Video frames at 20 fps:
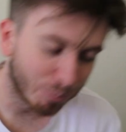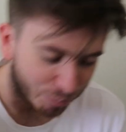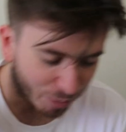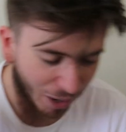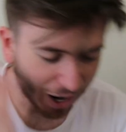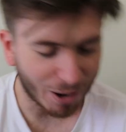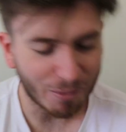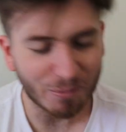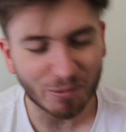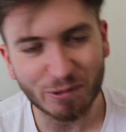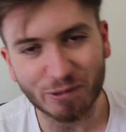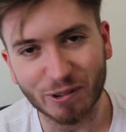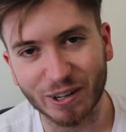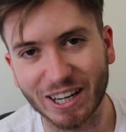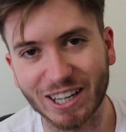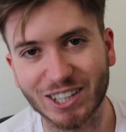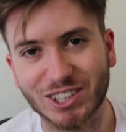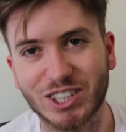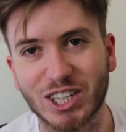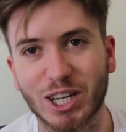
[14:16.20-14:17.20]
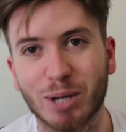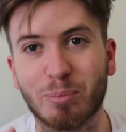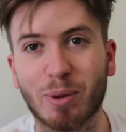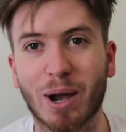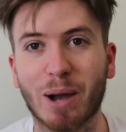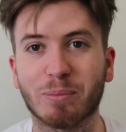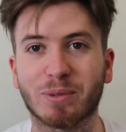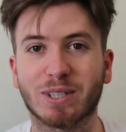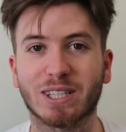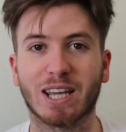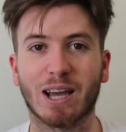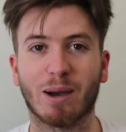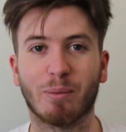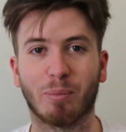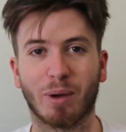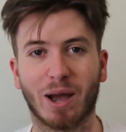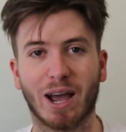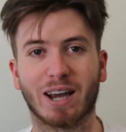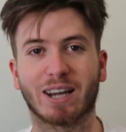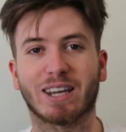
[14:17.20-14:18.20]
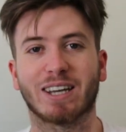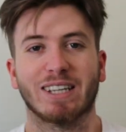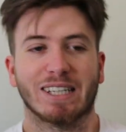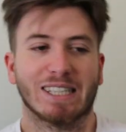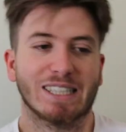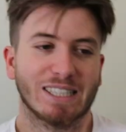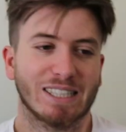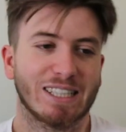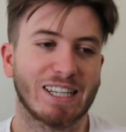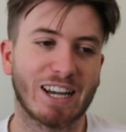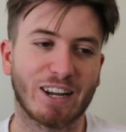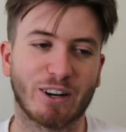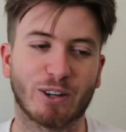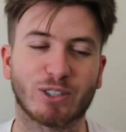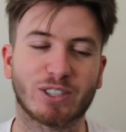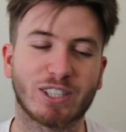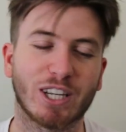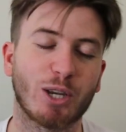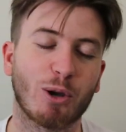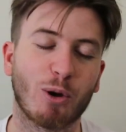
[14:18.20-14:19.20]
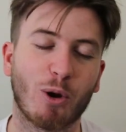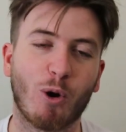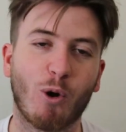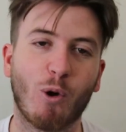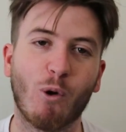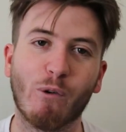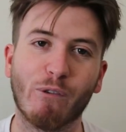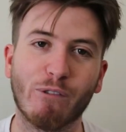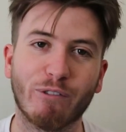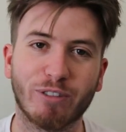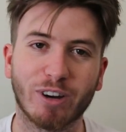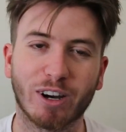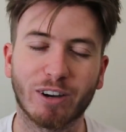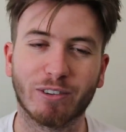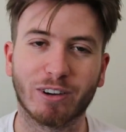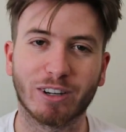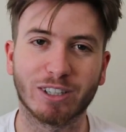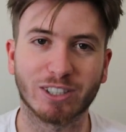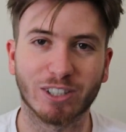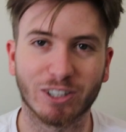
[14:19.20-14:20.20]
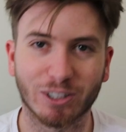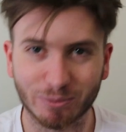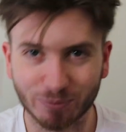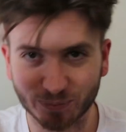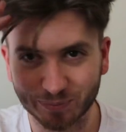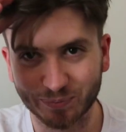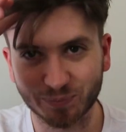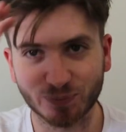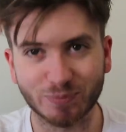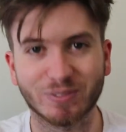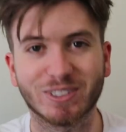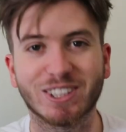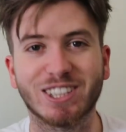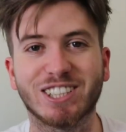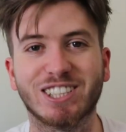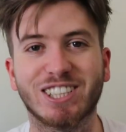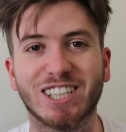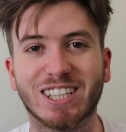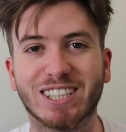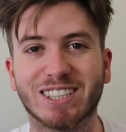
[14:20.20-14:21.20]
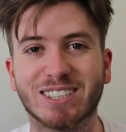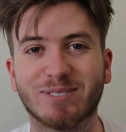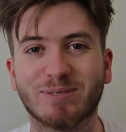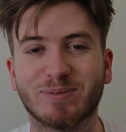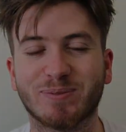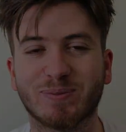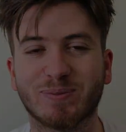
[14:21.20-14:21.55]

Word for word: Pumped for next year, pumped to come back, and I'll see you all very, very soon. Cheers.